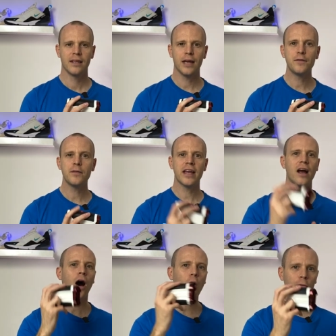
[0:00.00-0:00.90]
If you then
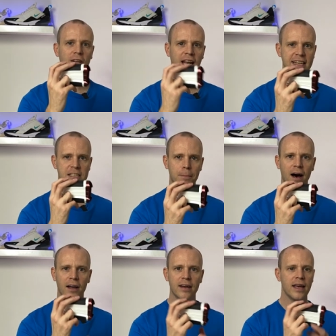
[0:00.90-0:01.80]
hold the laser
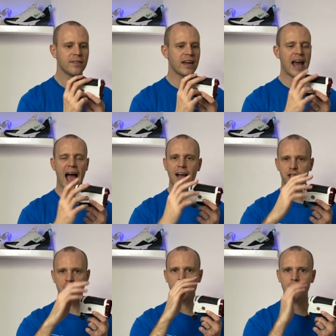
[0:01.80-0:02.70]
button, then
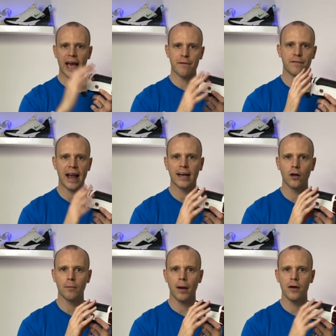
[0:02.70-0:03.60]
actually you get flag
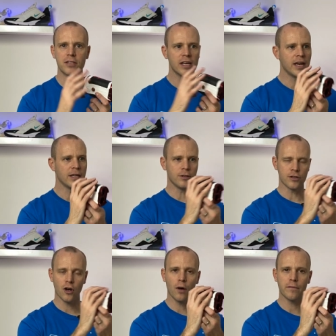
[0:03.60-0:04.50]
lock mode and you
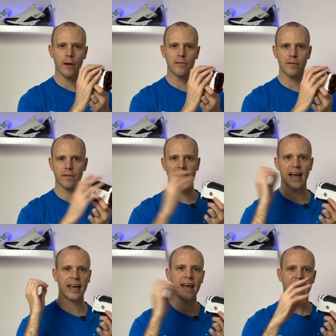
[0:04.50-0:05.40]
just hover over the flag